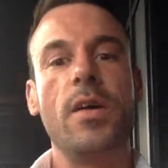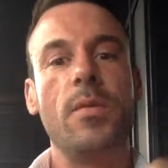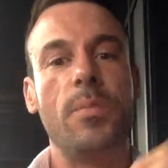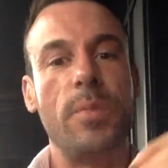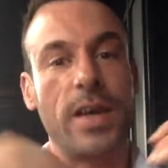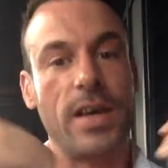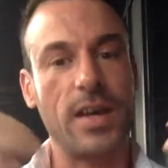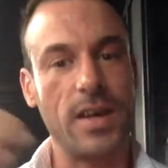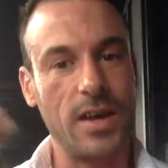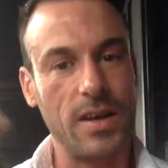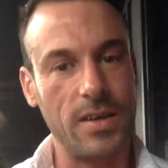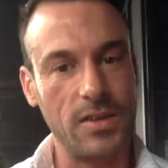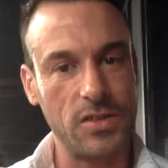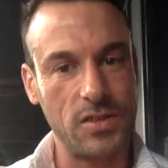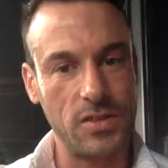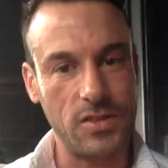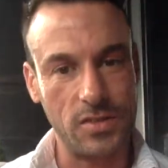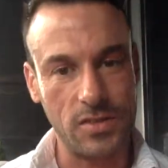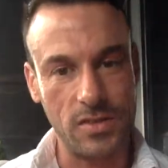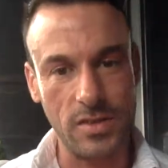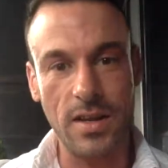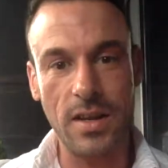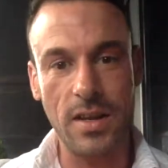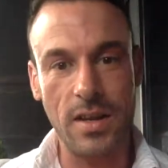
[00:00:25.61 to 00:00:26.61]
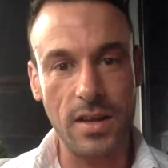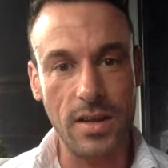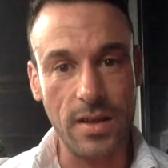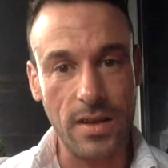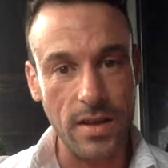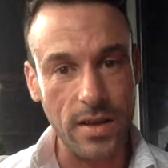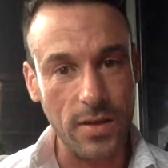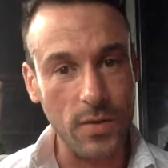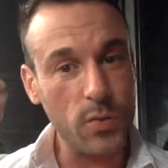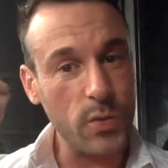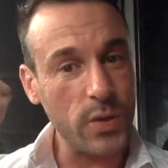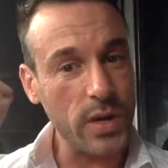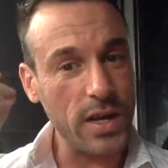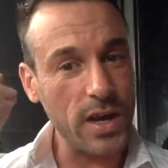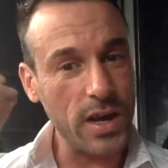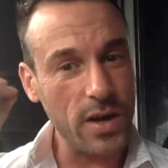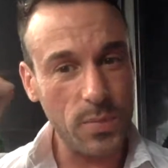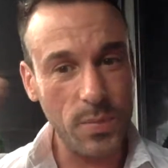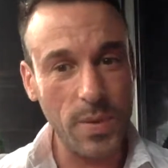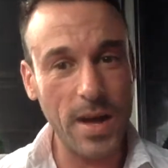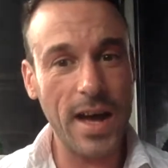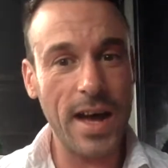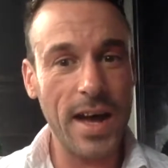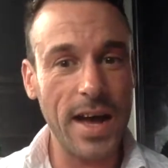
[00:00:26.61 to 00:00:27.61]
Because if we
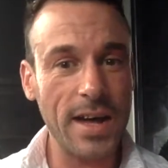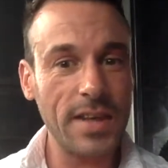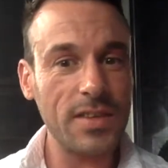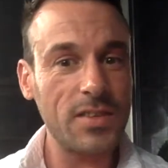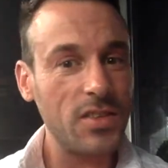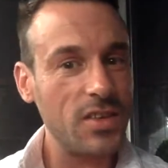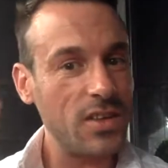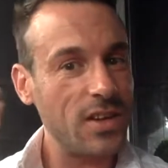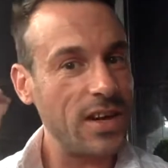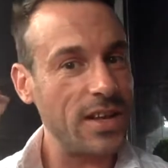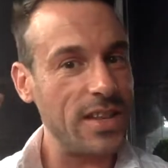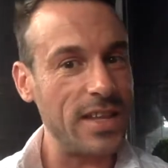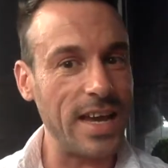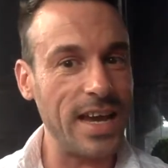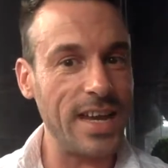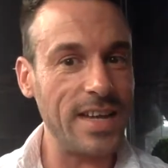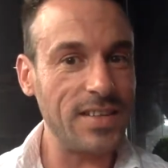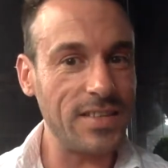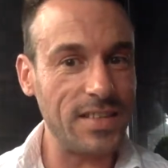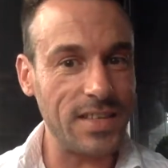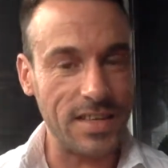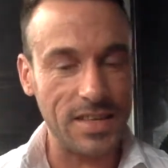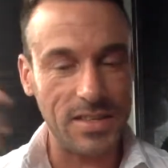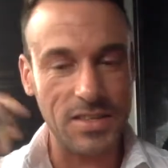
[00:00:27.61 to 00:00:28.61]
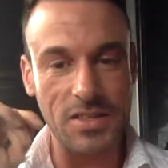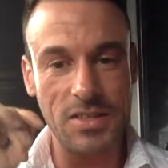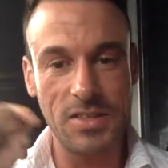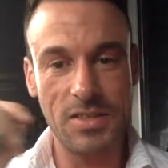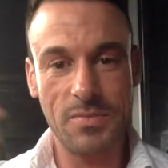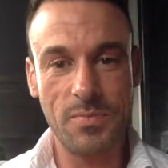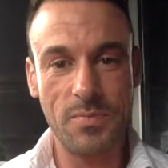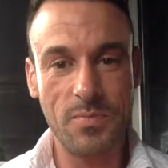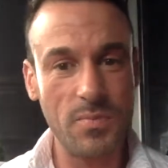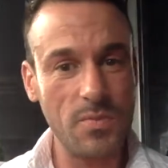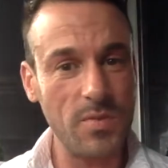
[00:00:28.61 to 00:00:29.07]
go back to like the 80s,